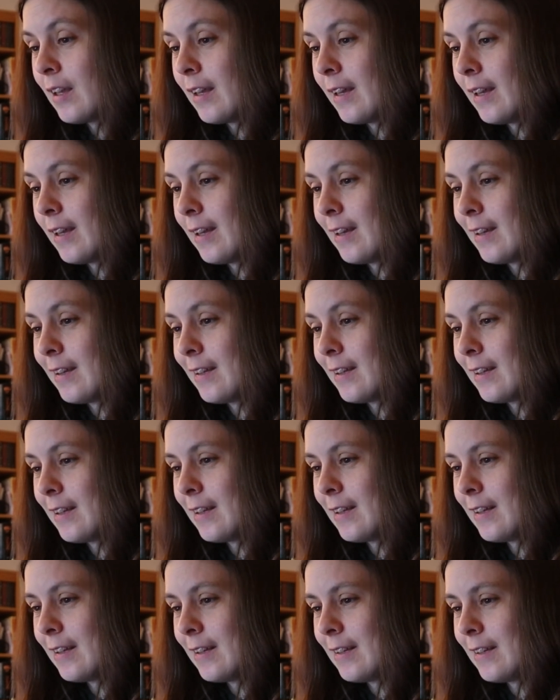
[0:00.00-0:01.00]

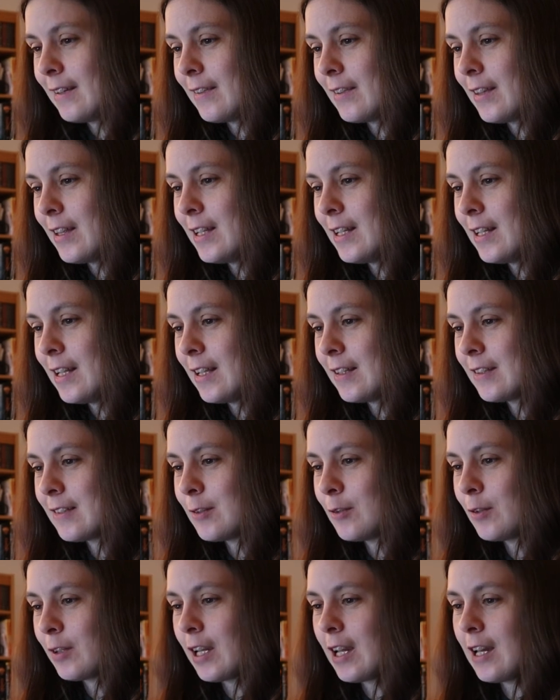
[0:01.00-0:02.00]
And then
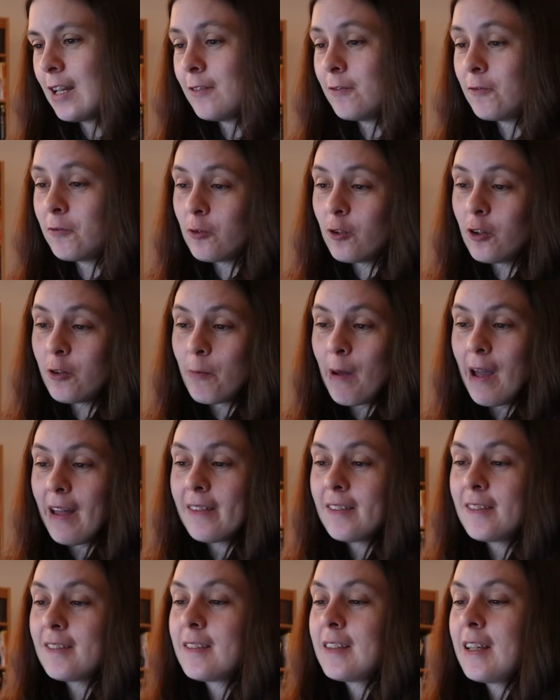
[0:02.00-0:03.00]
let's look at
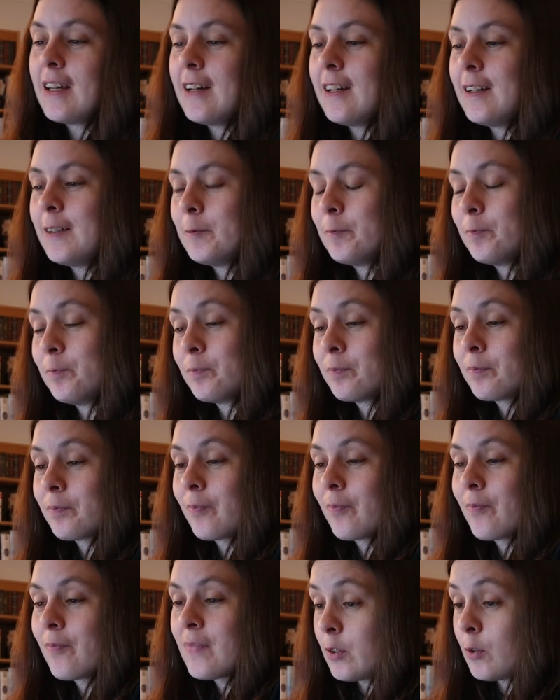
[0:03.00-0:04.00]
format.
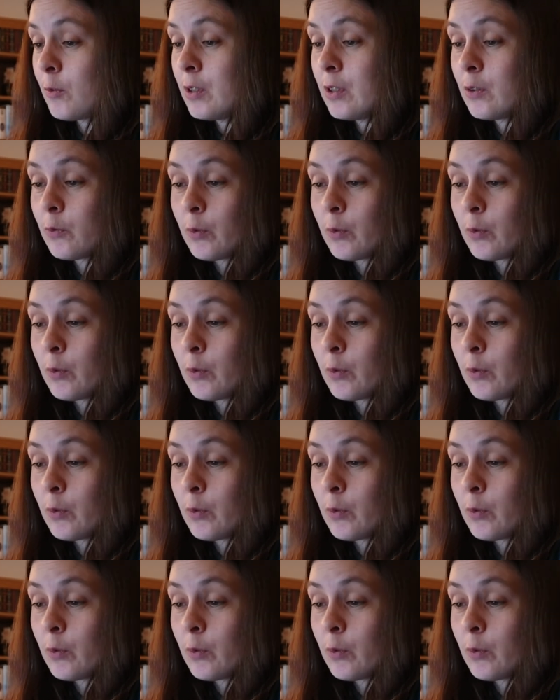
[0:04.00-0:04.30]
So in